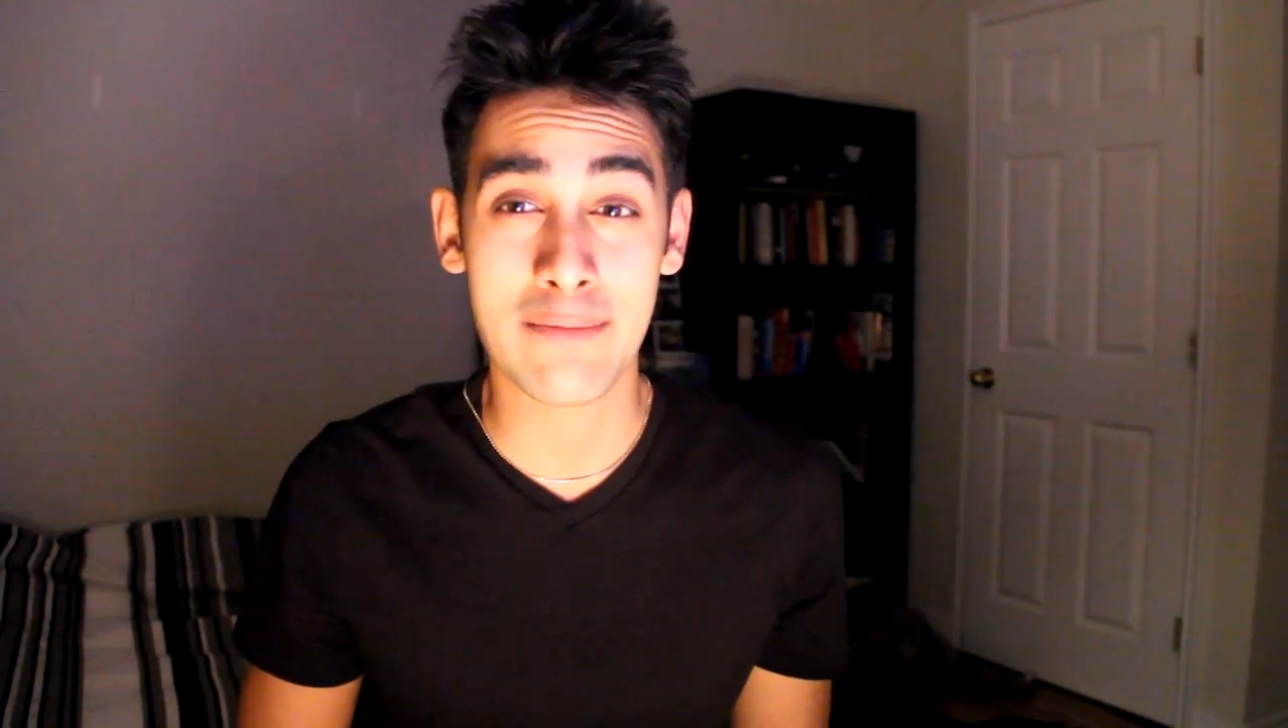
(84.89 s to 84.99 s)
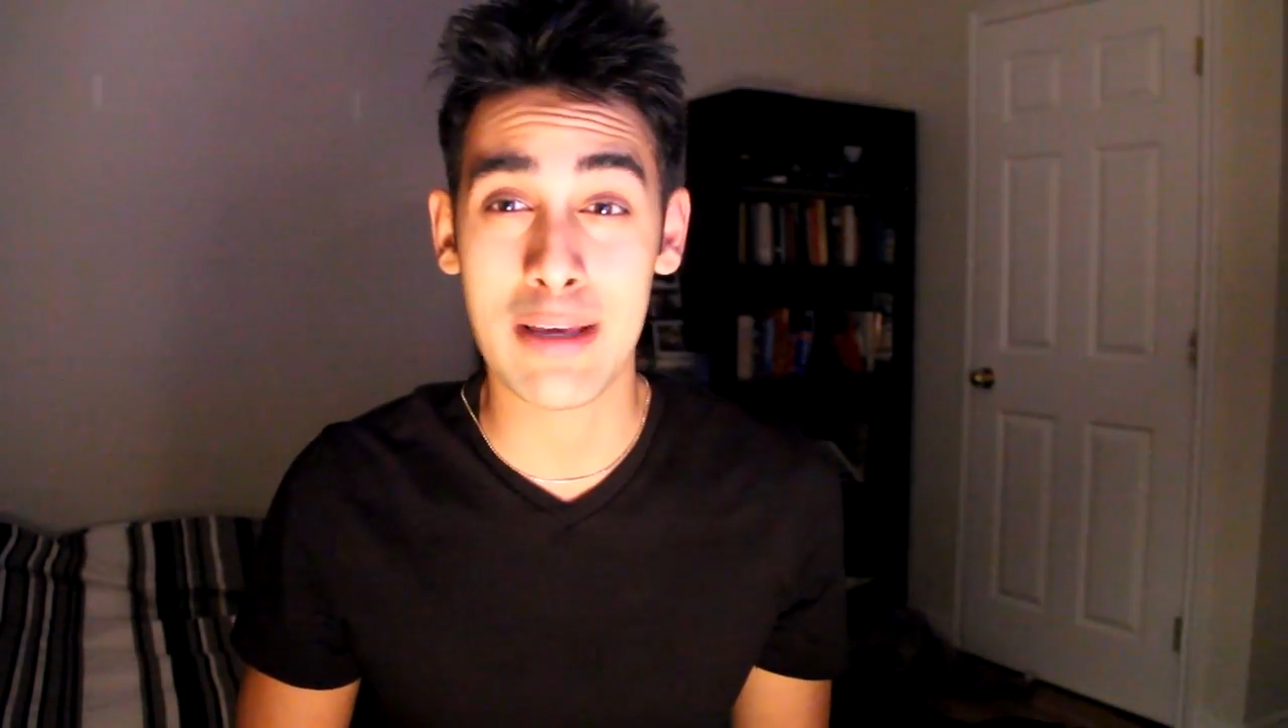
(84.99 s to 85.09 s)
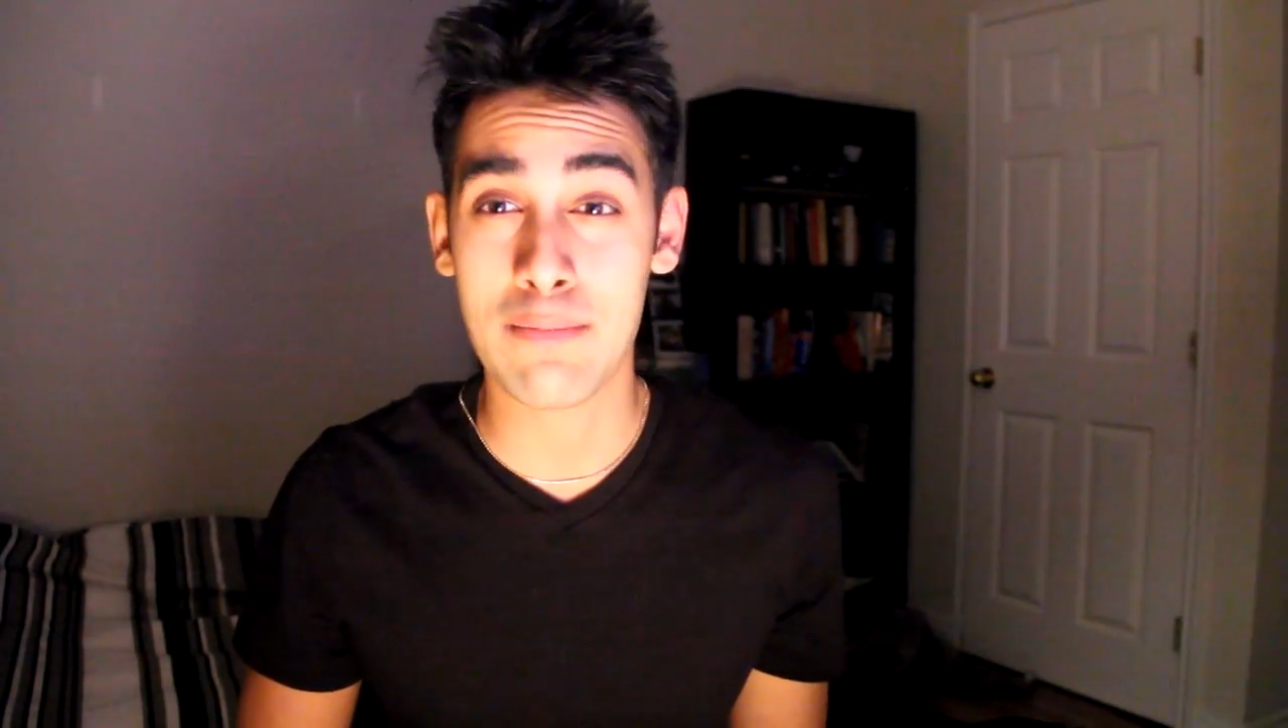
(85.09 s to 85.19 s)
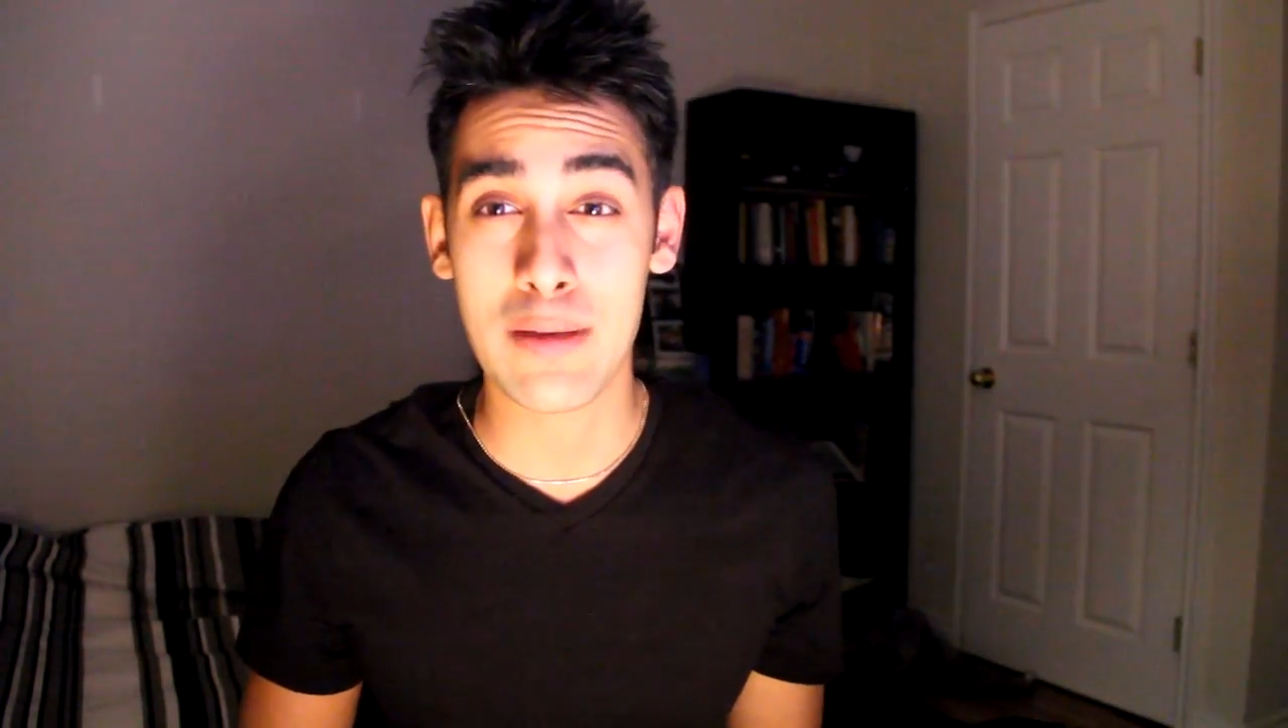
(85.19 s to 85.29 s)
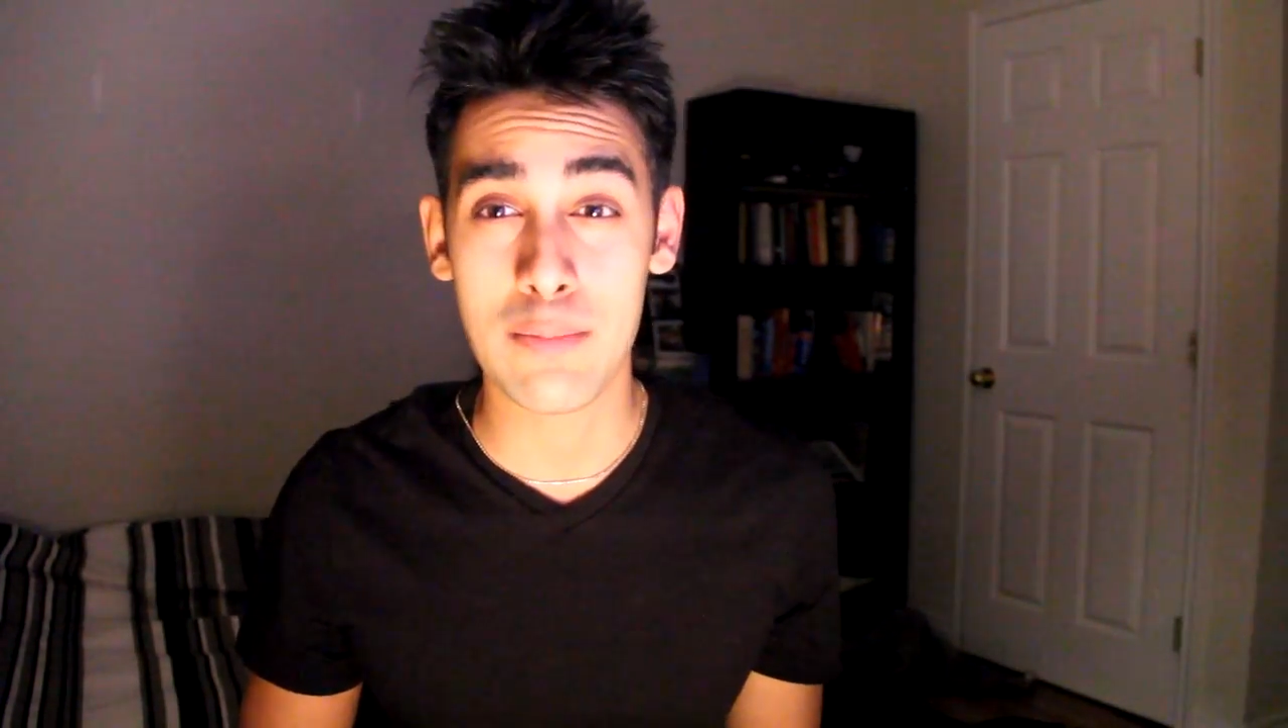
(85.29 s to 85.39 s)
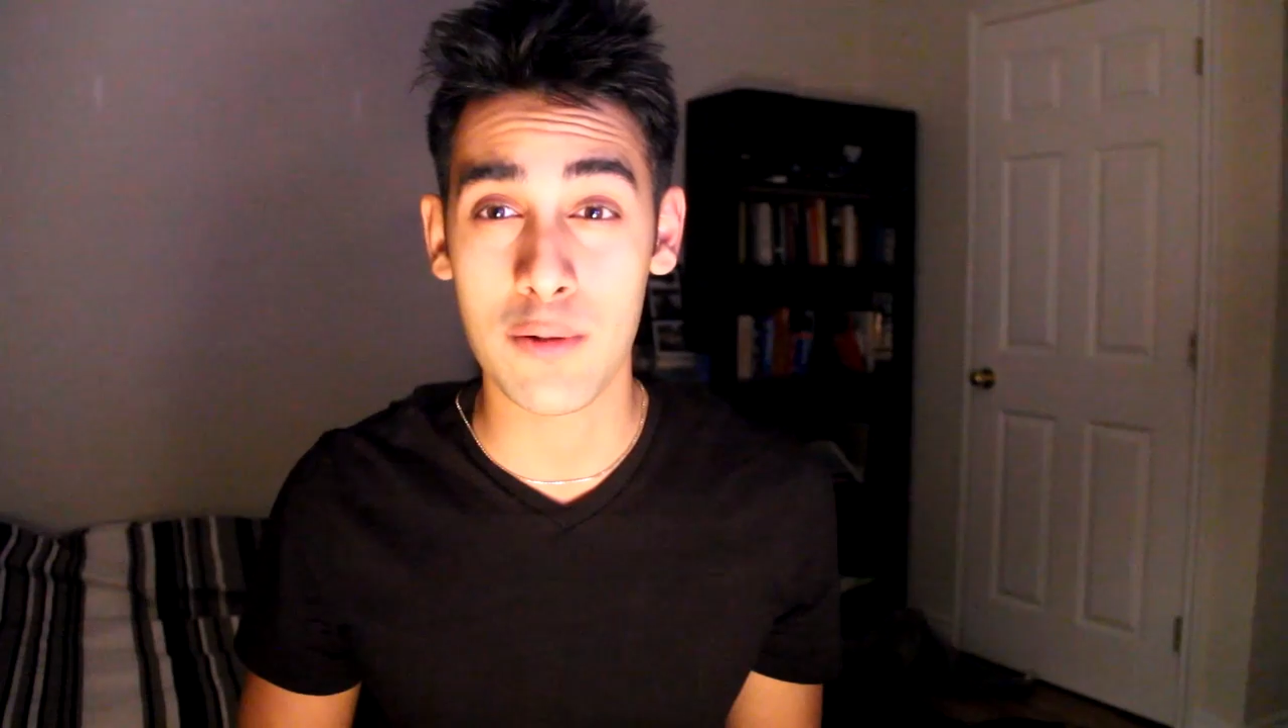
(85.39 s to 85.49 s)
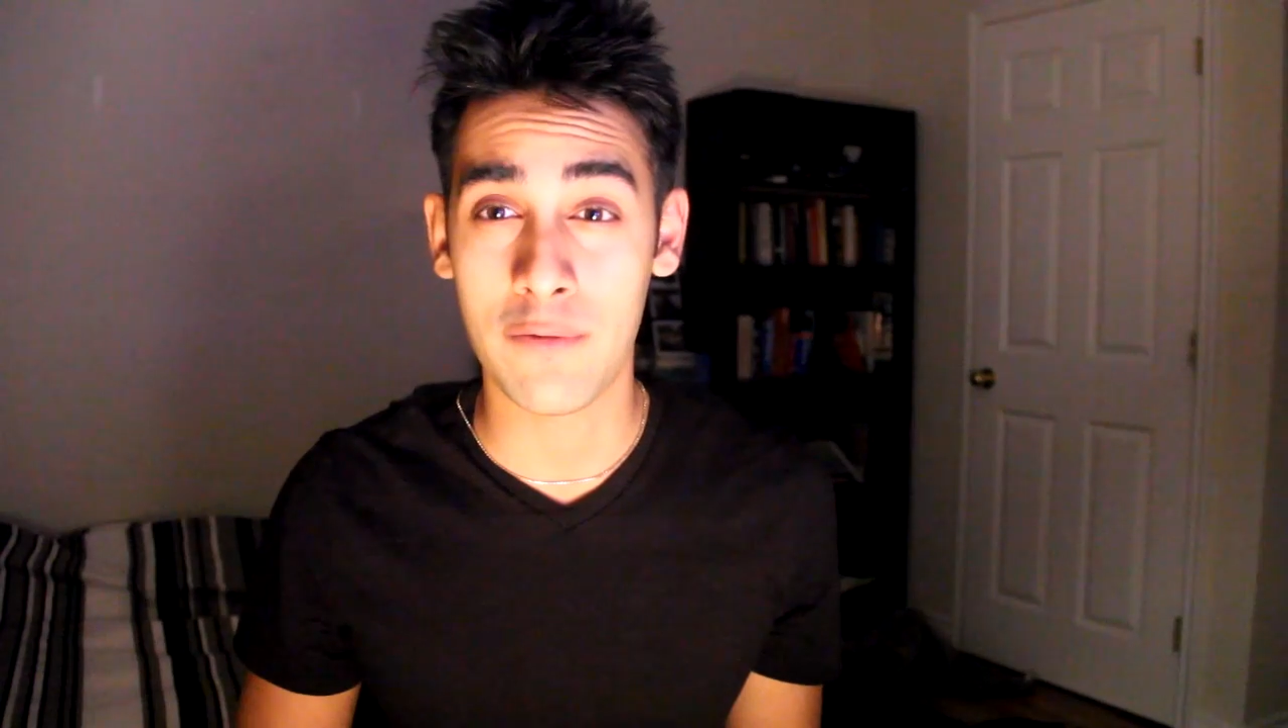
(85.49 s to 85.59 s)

to make people